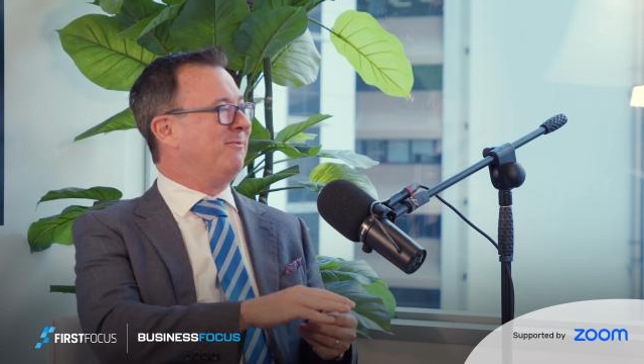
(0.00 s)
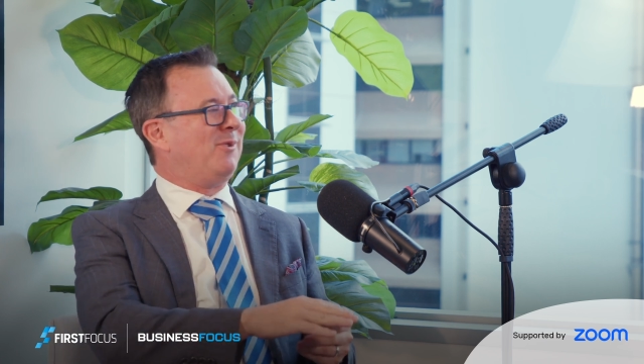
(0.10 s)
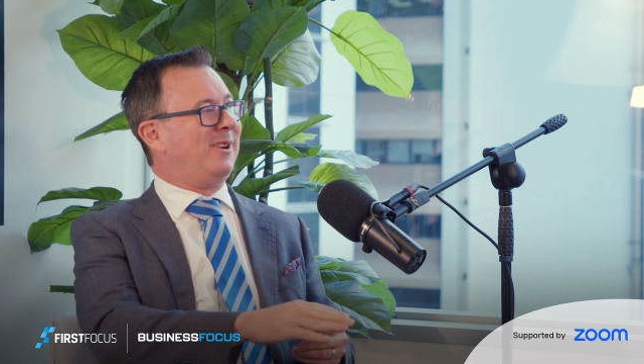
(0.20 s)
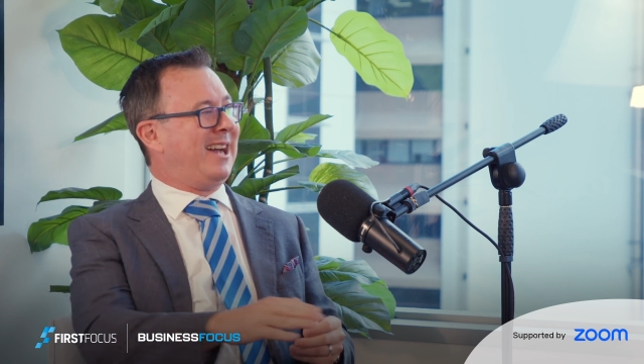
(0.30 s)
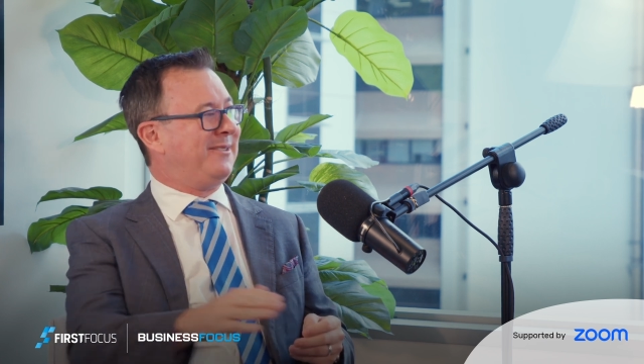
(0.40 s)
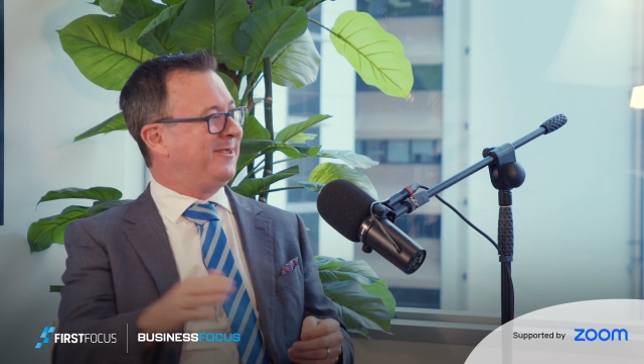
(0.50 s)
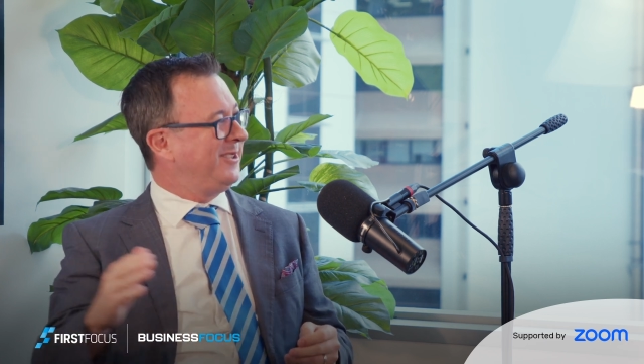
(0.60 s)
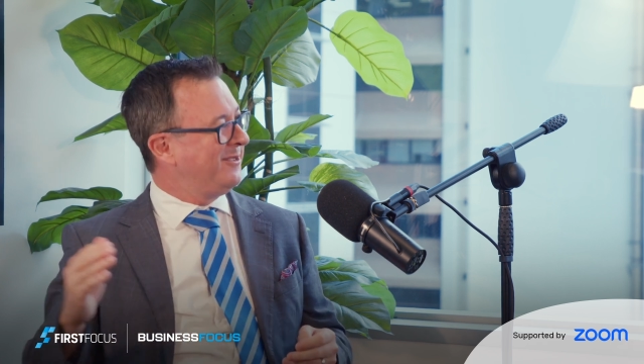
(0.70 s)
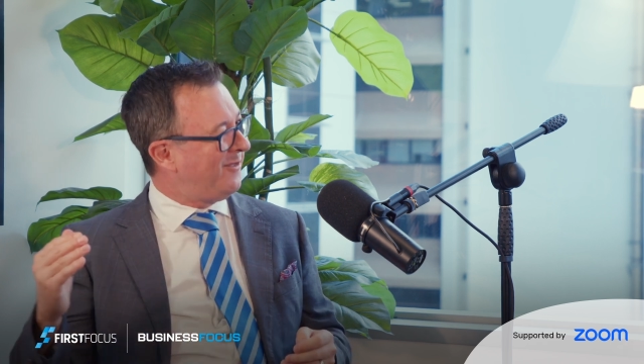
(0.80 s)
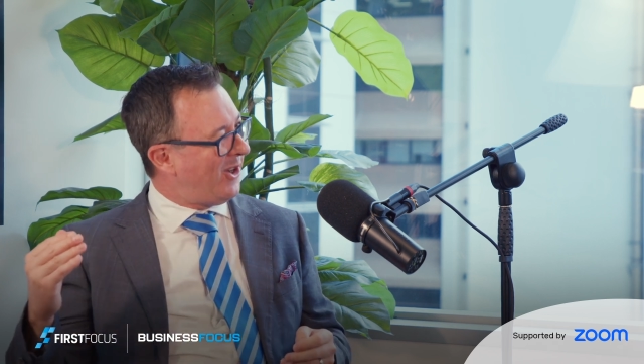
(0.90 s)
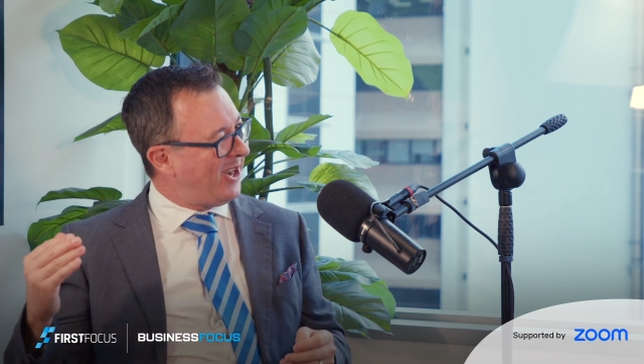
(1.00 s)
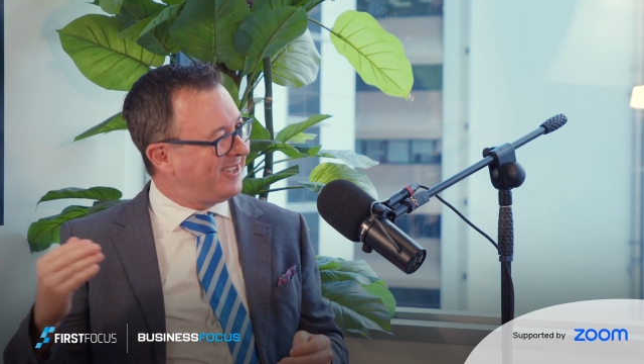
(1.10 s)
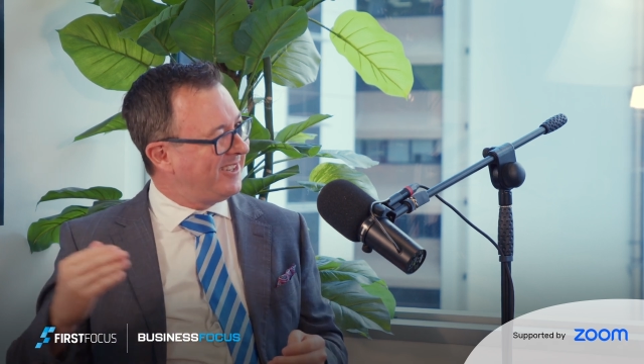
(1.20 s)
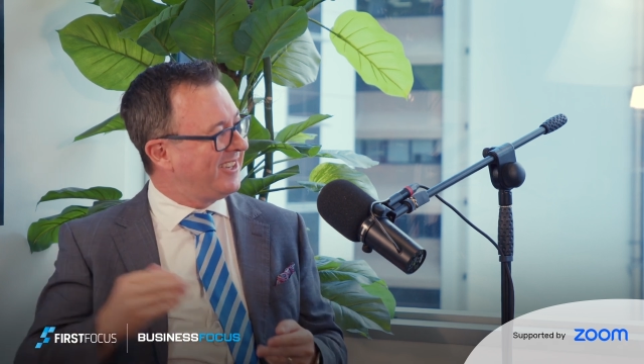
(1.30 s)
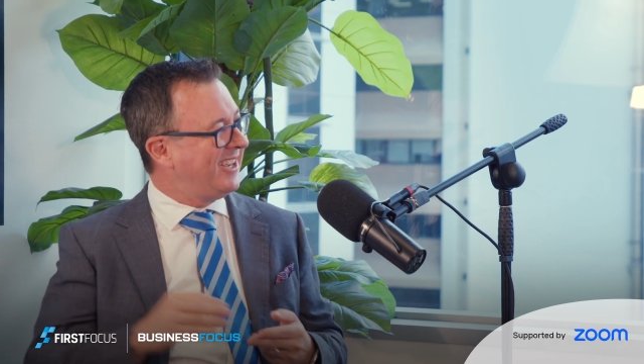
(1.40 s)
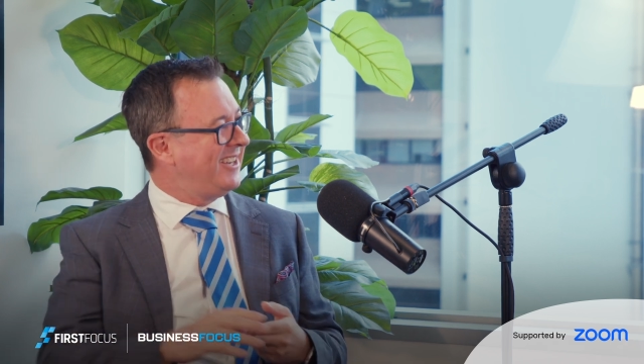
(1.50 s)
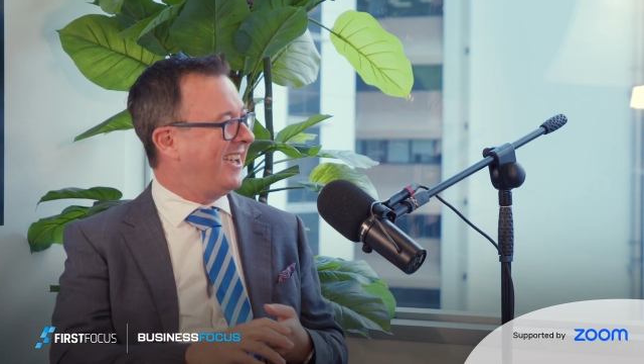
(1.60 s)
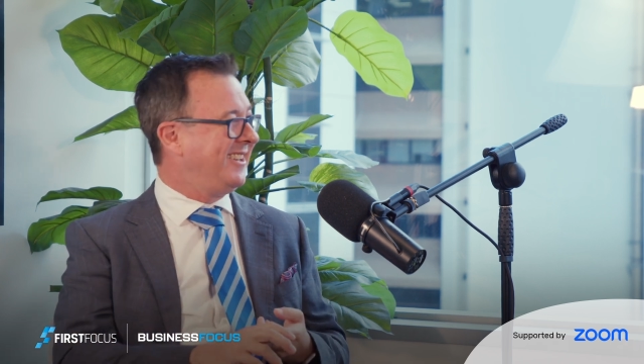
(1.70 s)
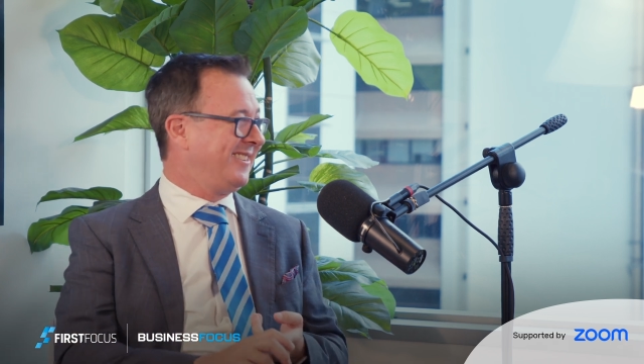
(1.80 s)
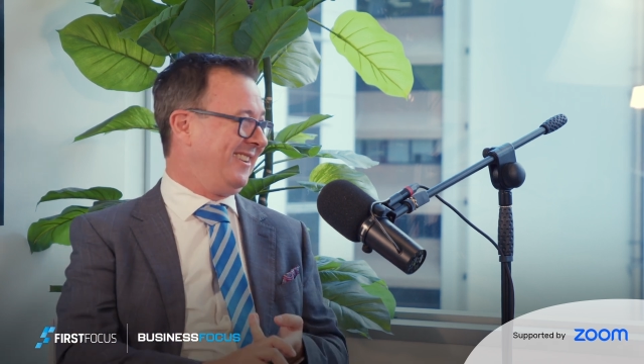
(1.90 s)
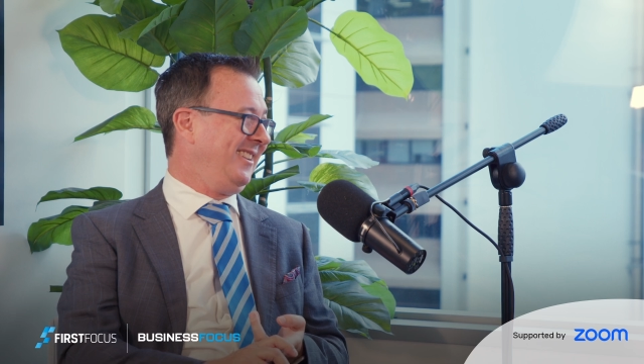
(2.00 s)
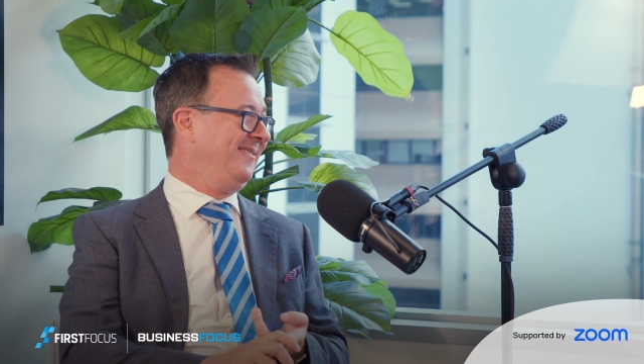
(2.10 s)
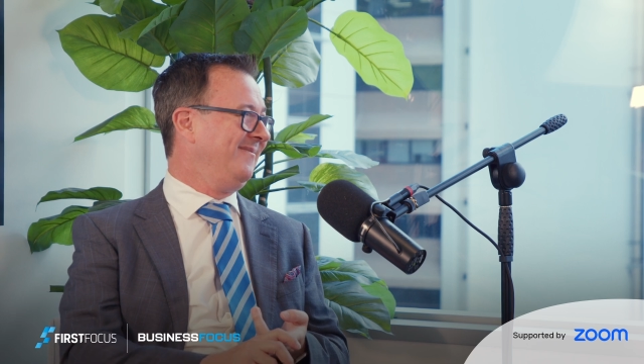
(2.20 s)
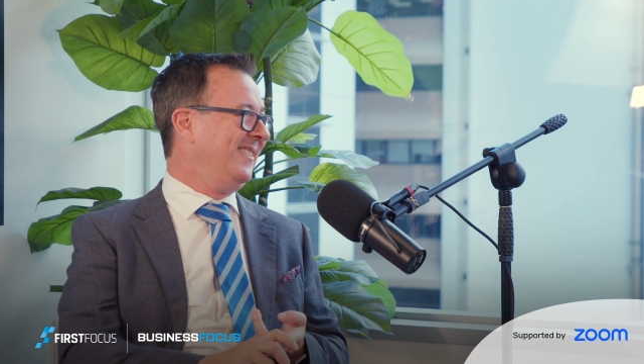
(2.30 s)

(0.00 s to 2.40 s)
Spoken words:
what other devices can they see.